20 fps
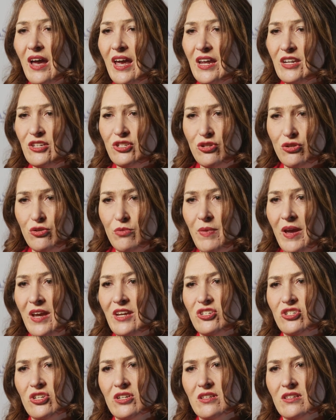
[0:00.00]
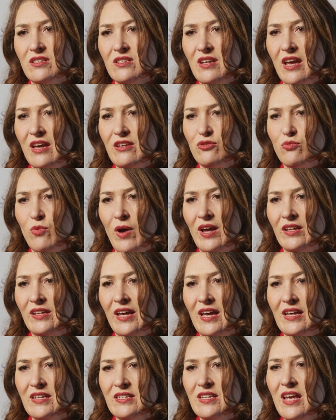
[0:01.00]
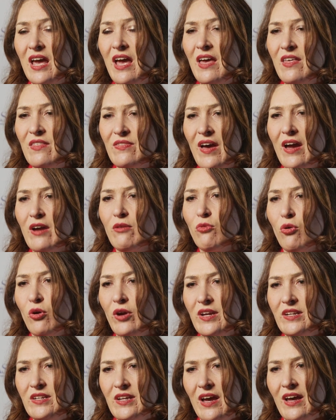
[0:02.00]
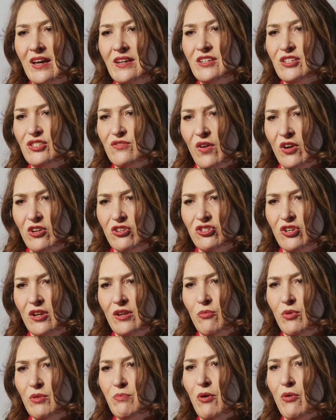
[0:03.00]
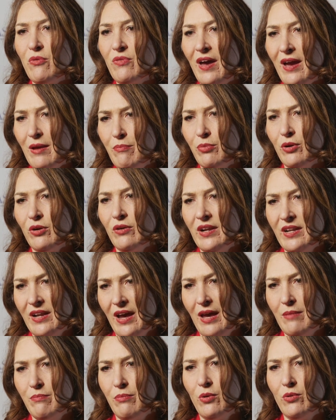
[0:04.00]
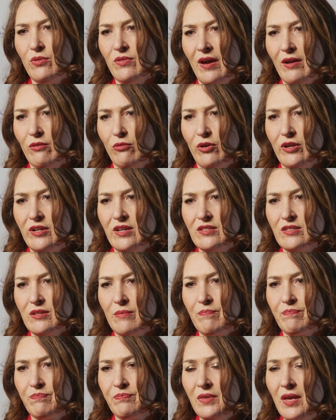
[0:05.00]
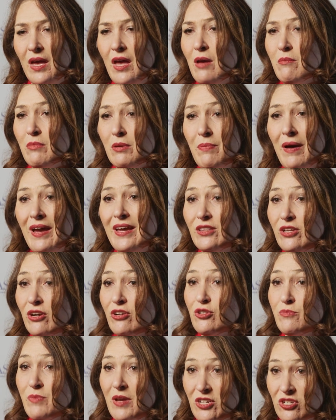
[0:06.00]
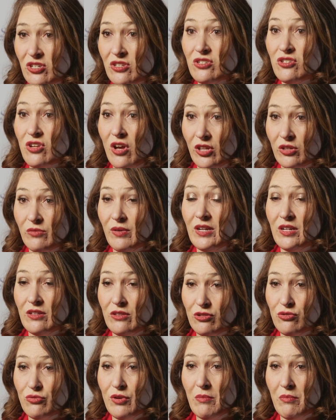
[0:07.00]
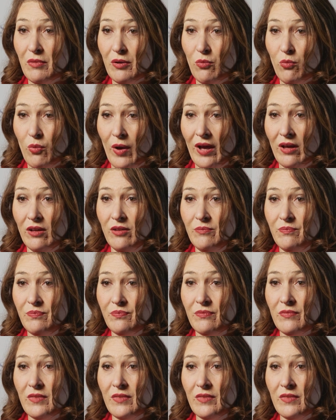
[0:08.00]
in two patients, as well as thyroid dysfunction with both hyper and hypothyroidism. But by and large, patients tolerated the treatment well.